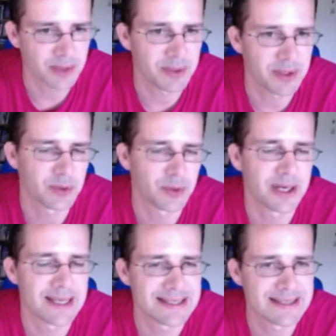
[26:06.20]
I mean, or
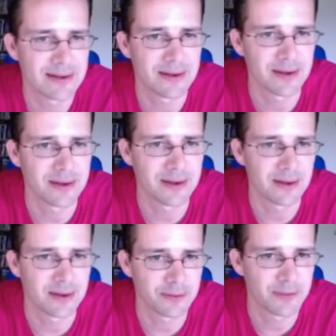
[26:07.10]
less
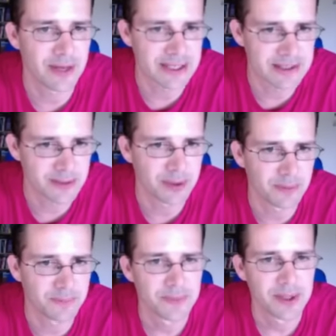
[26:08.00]
uh,
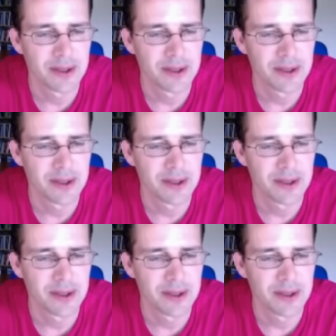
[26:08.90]
flexible.